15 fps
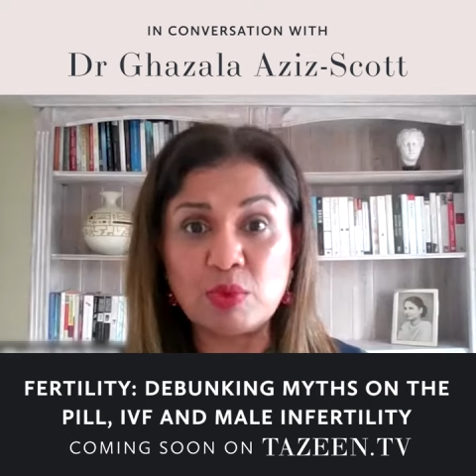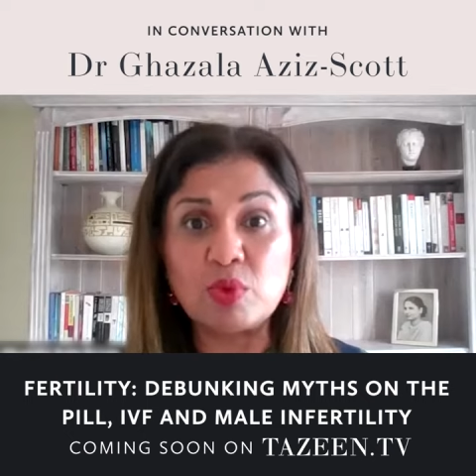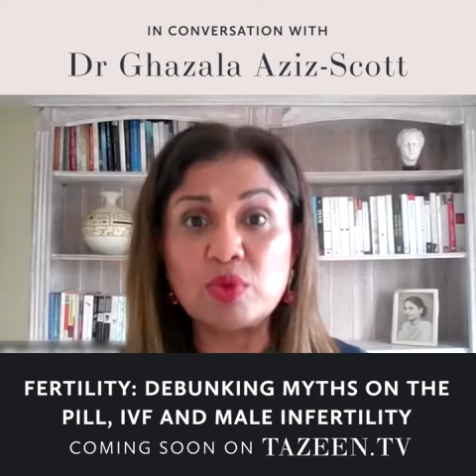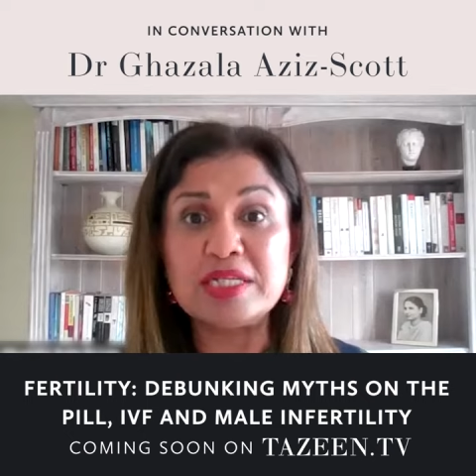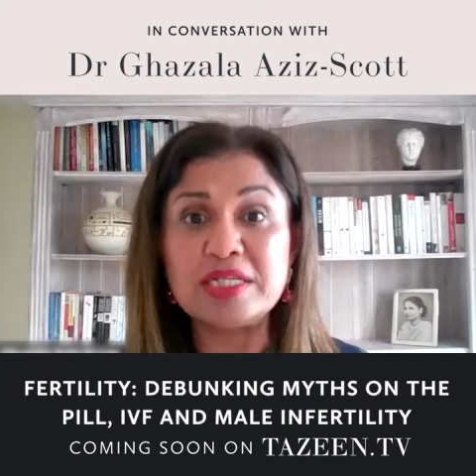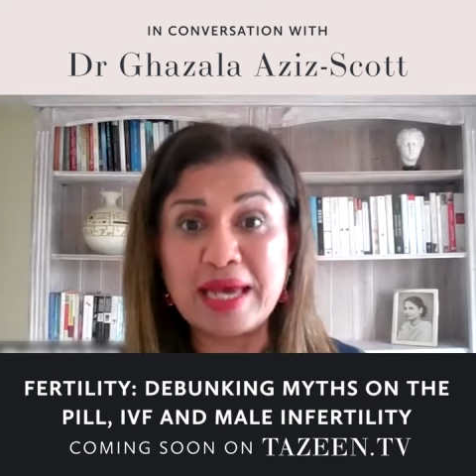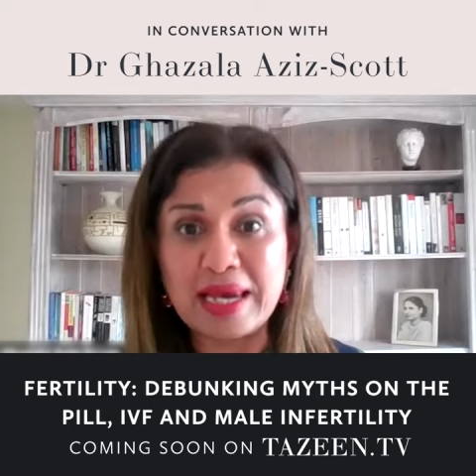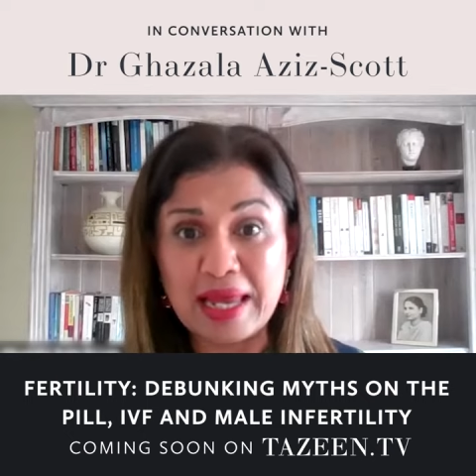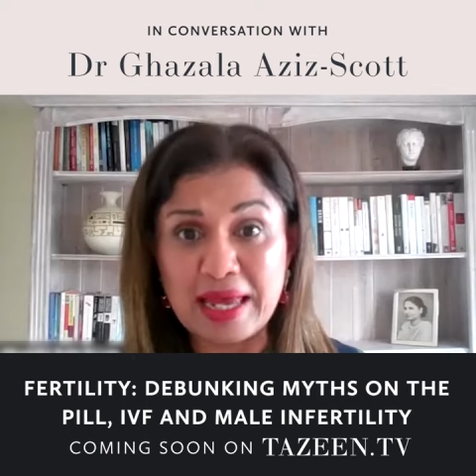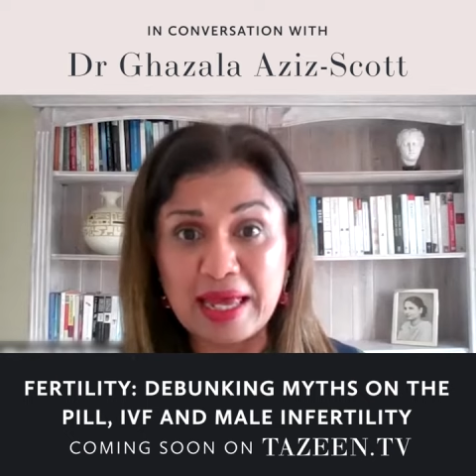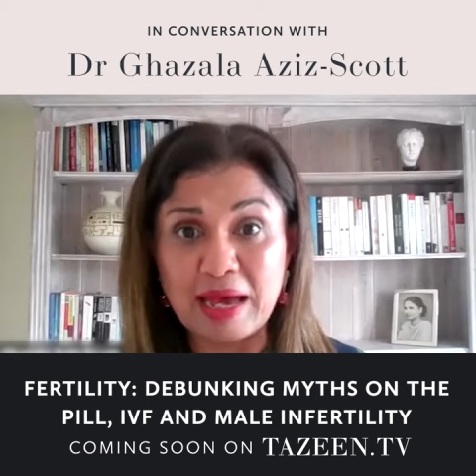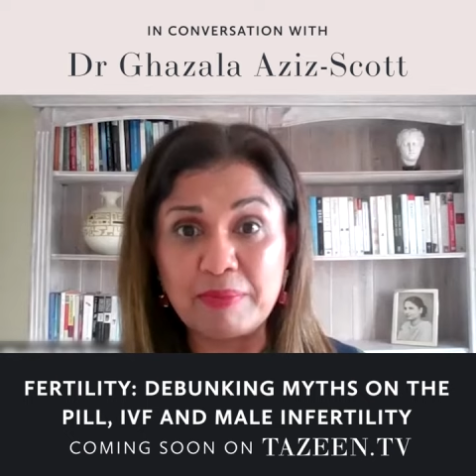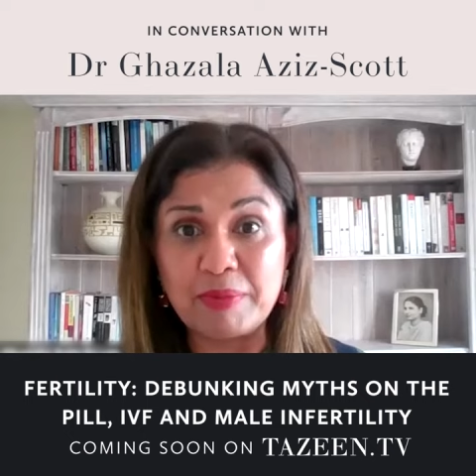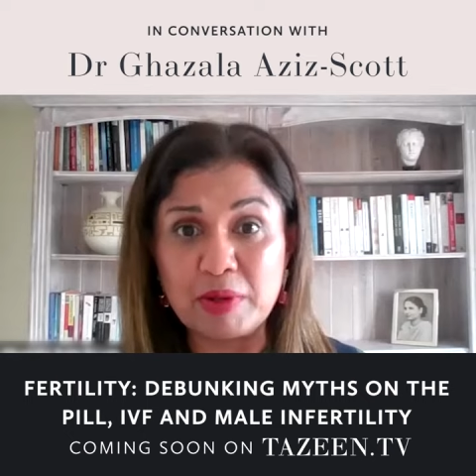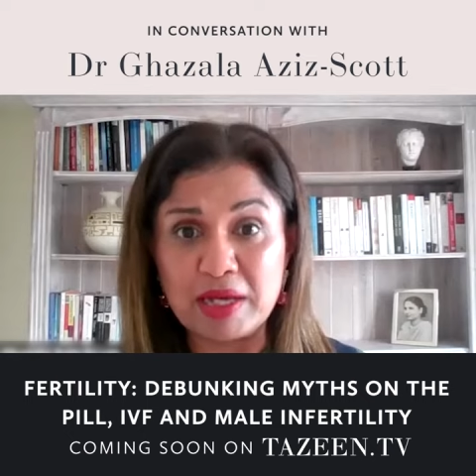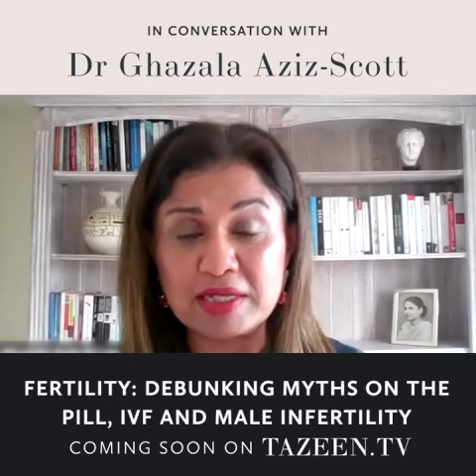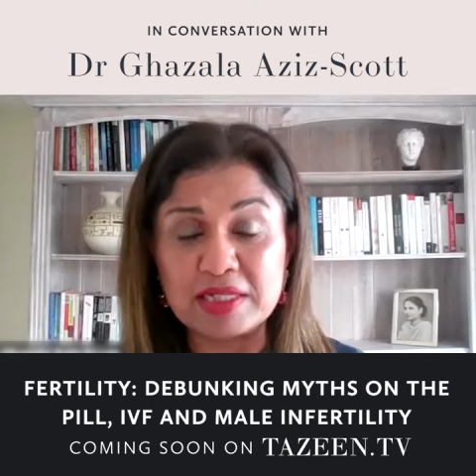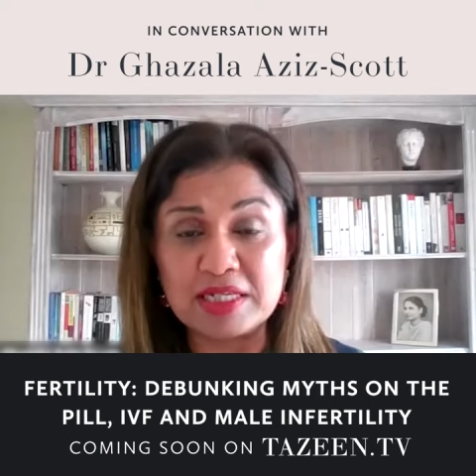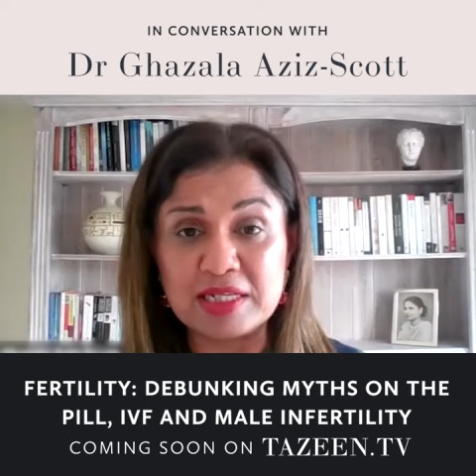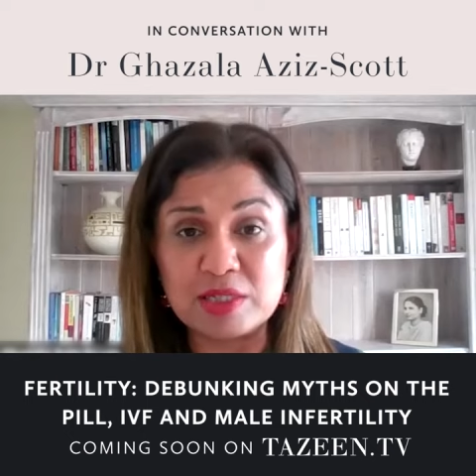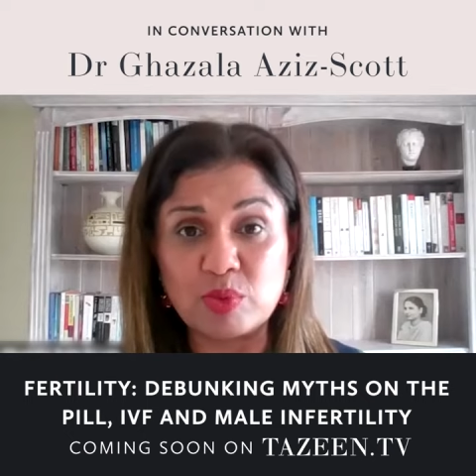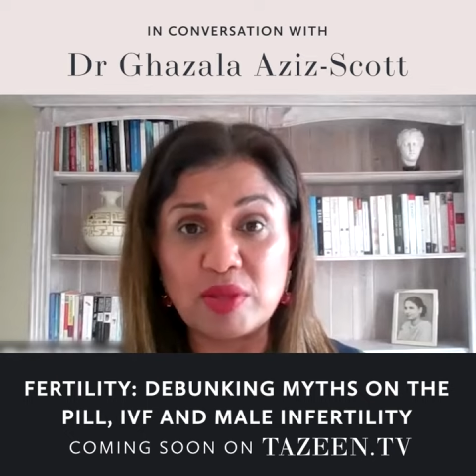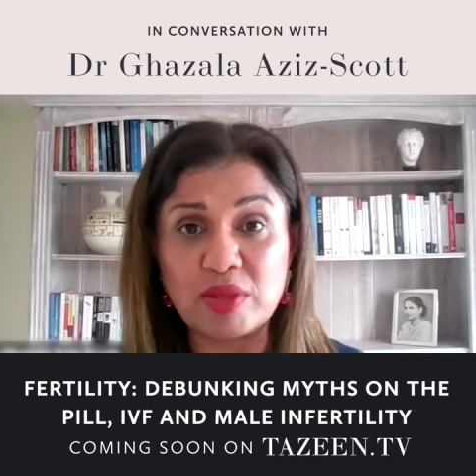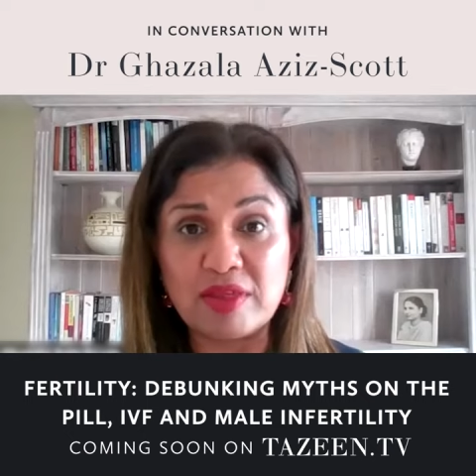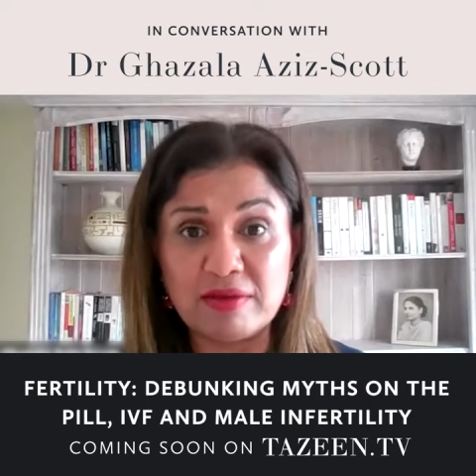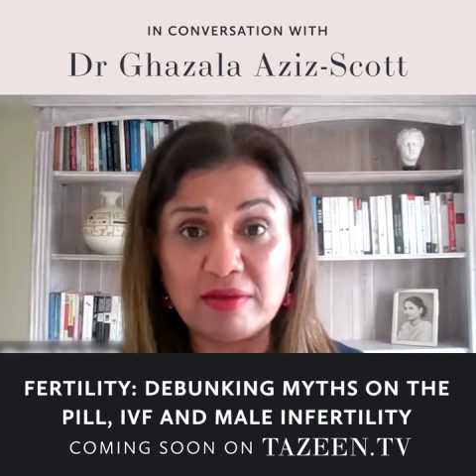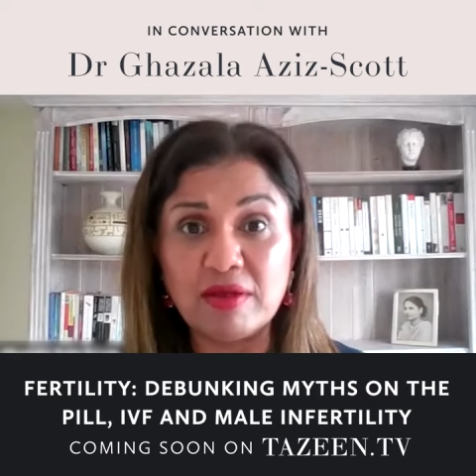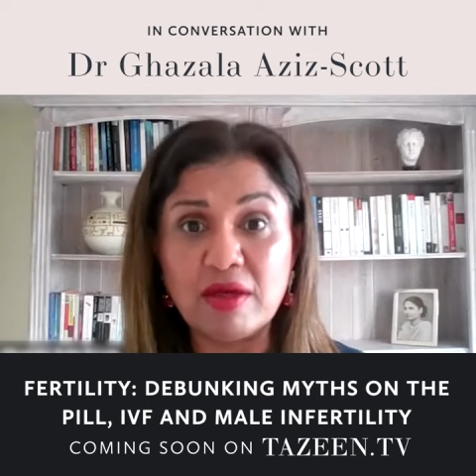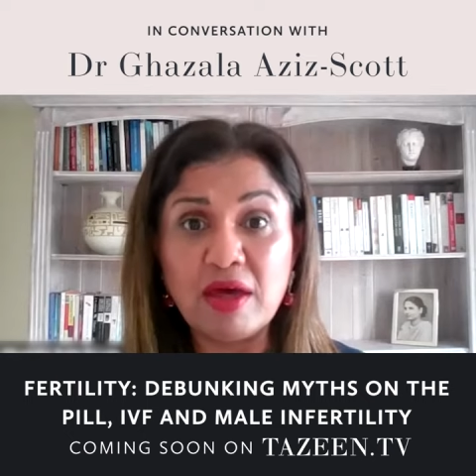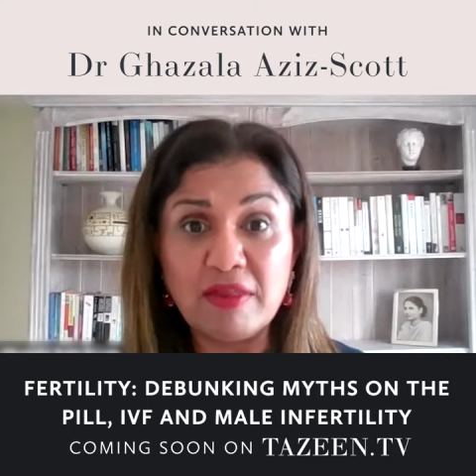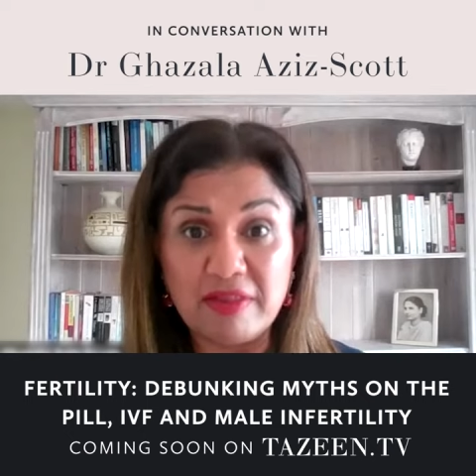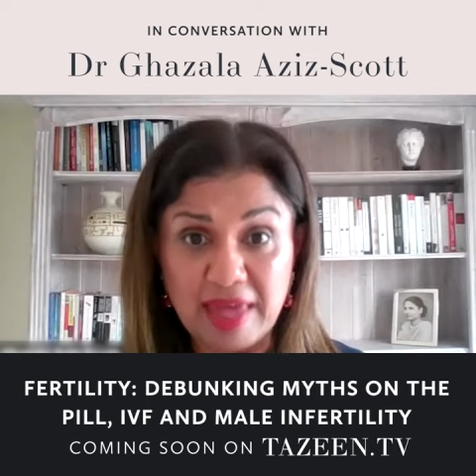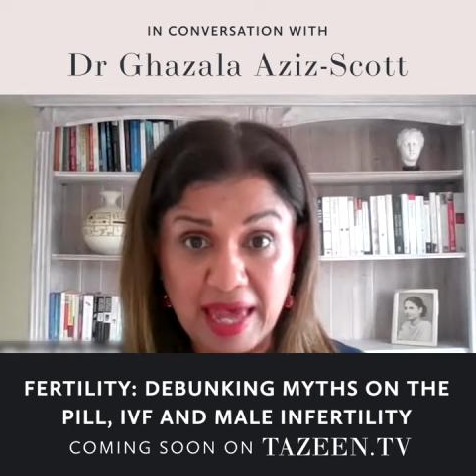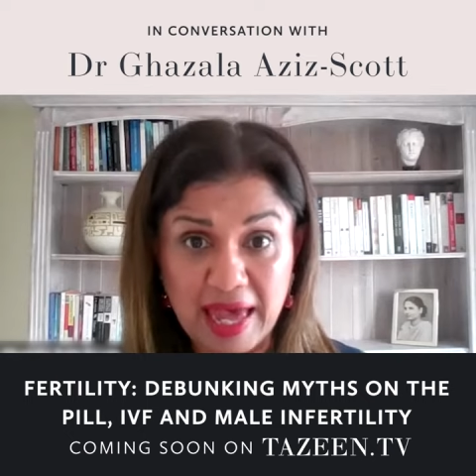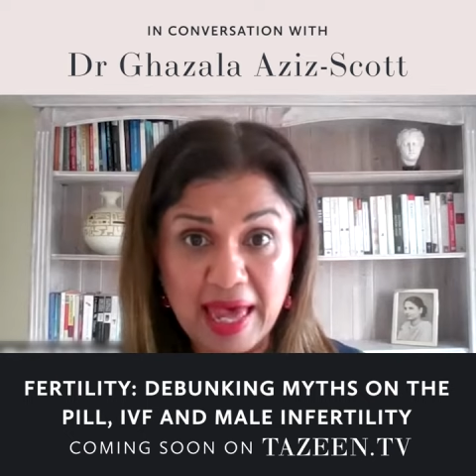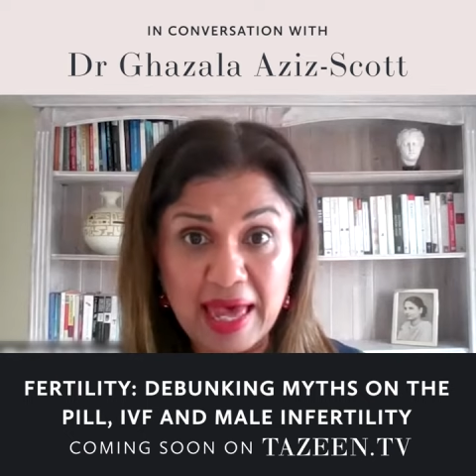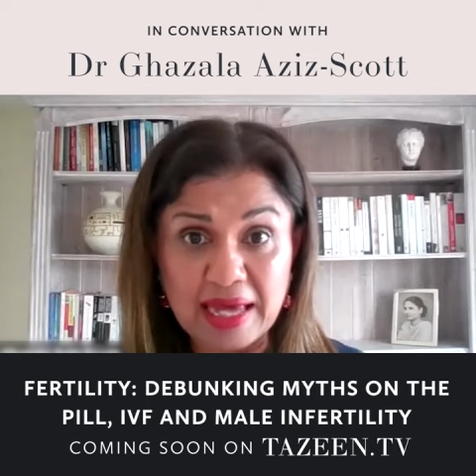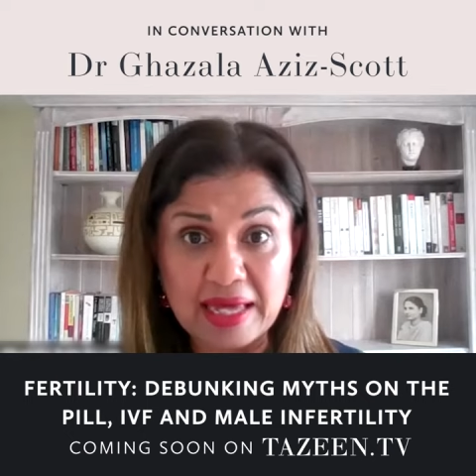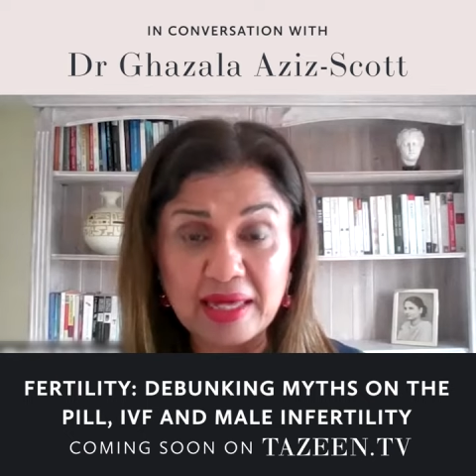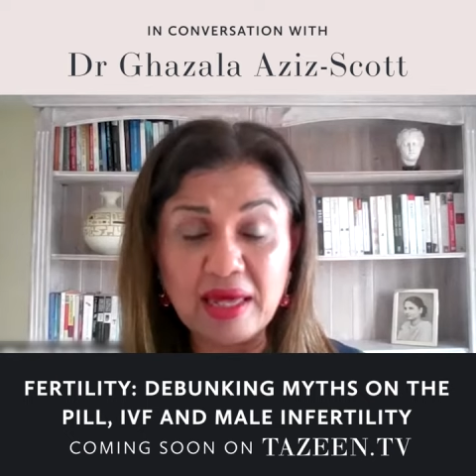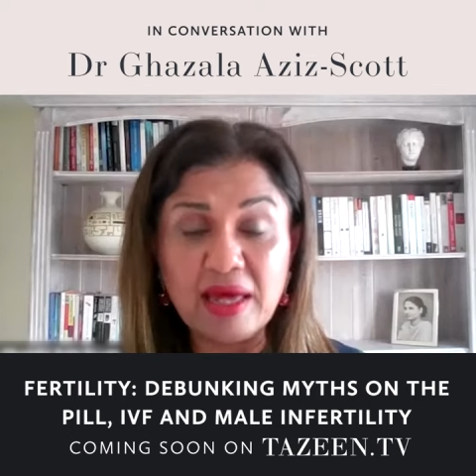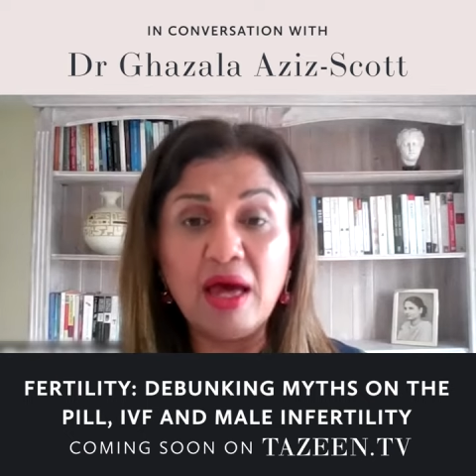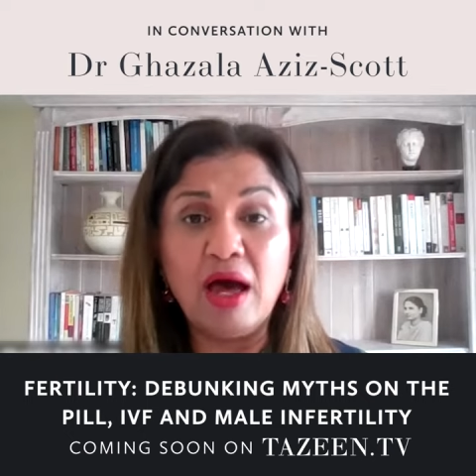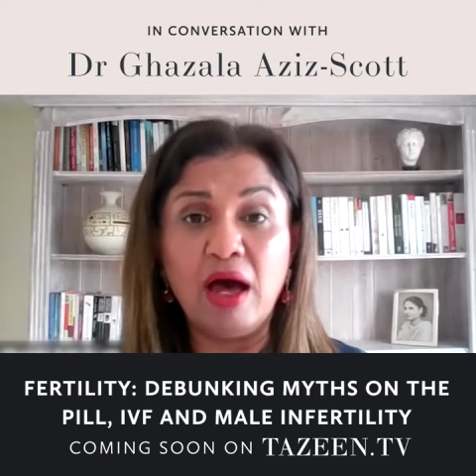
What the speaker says: there's more DNA abnormalities within the egg,